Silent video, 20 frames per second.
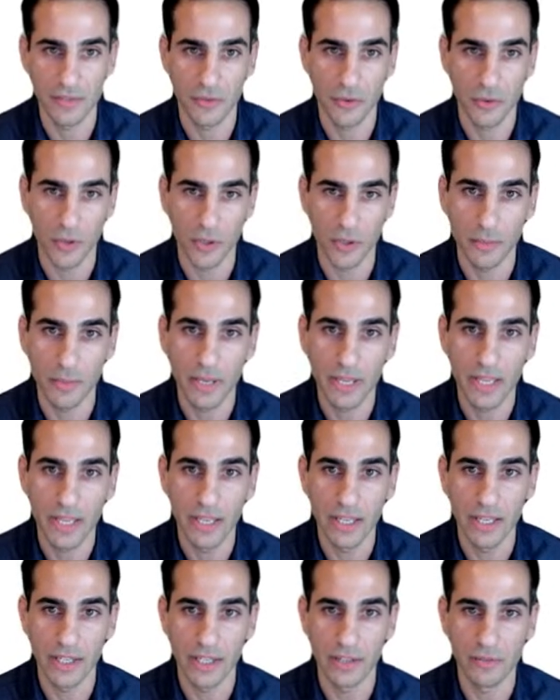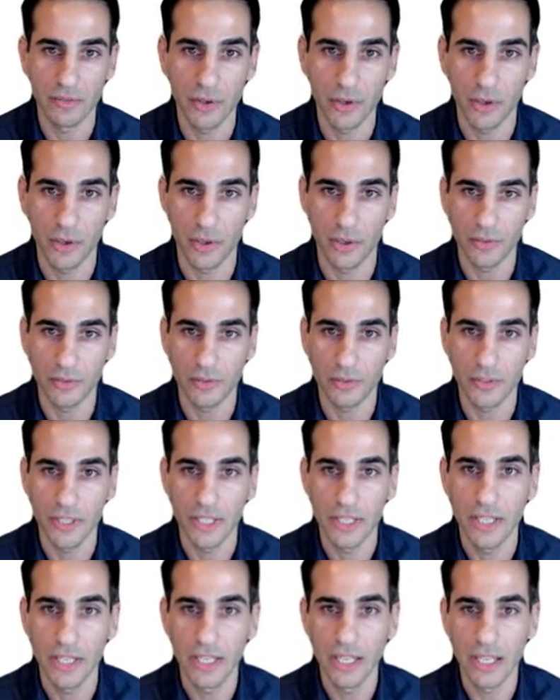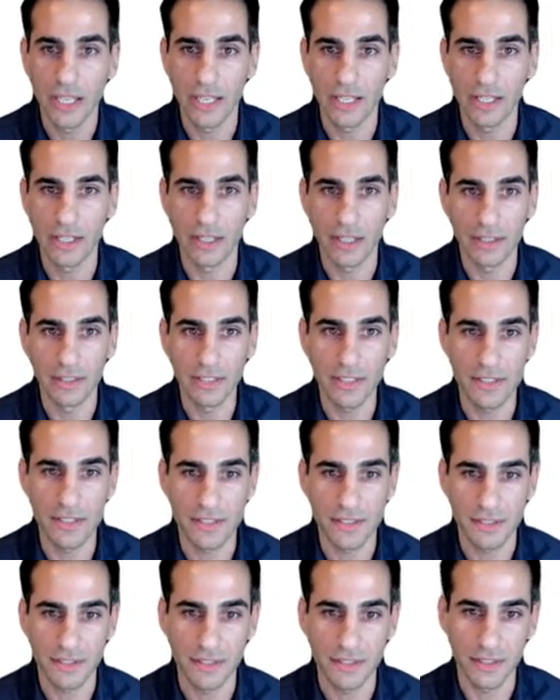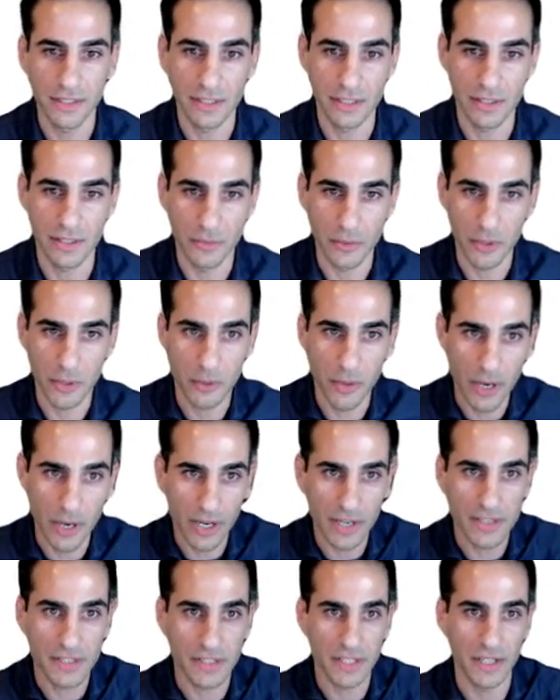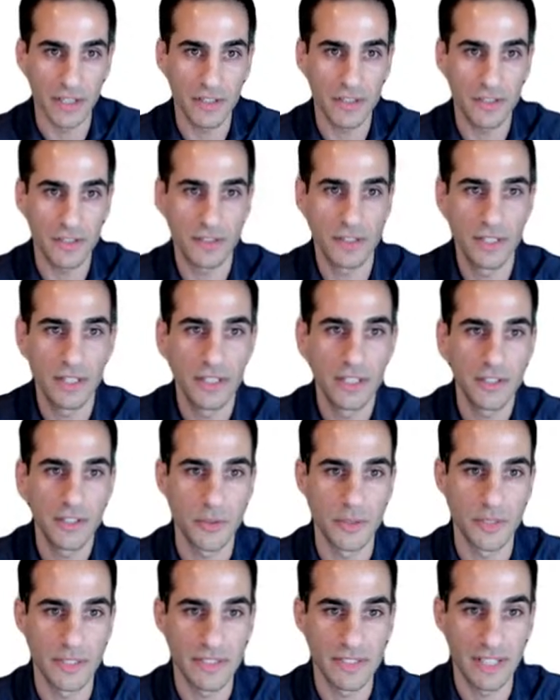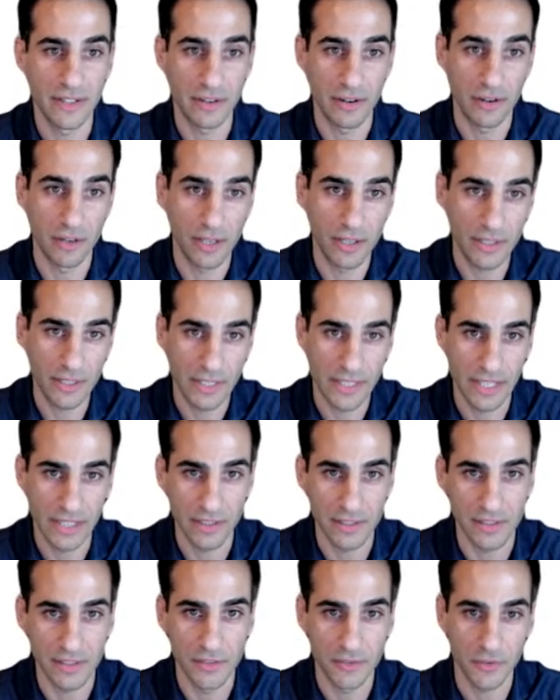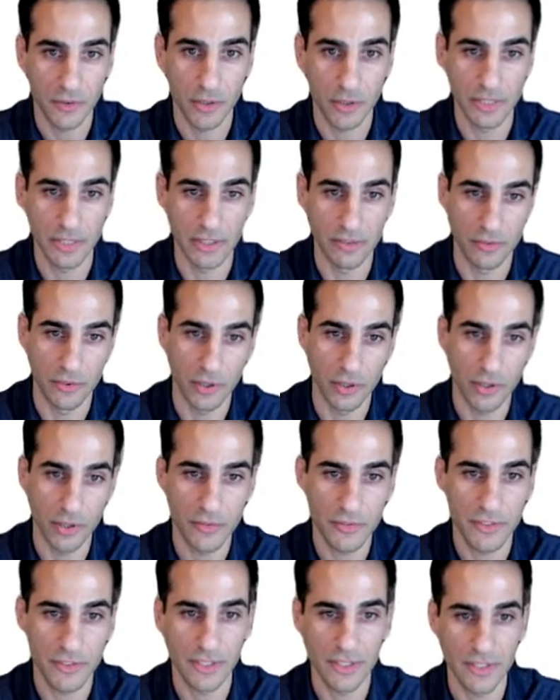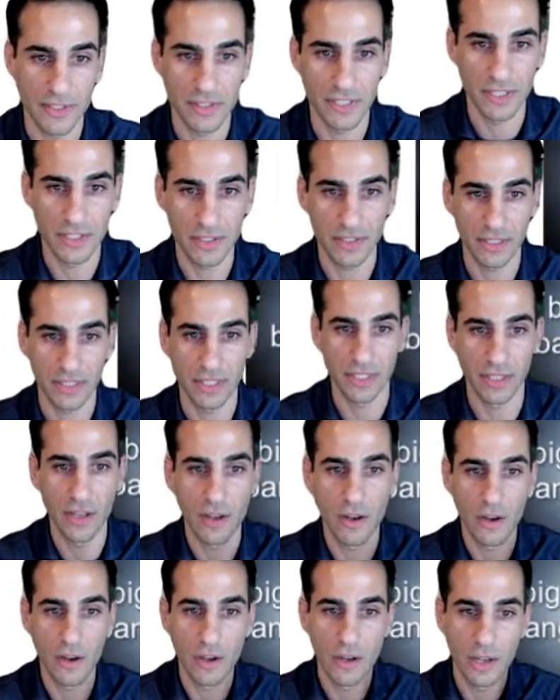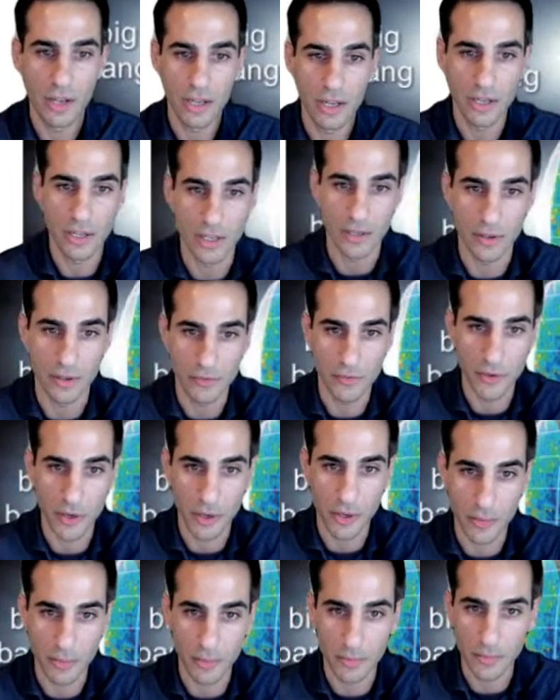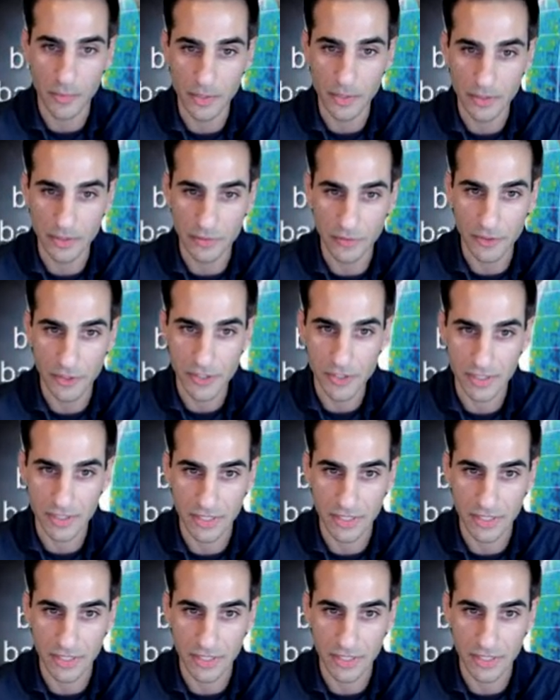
form and evolve. And this requires us to understand how early galaxies formed and evolved, essentially from the first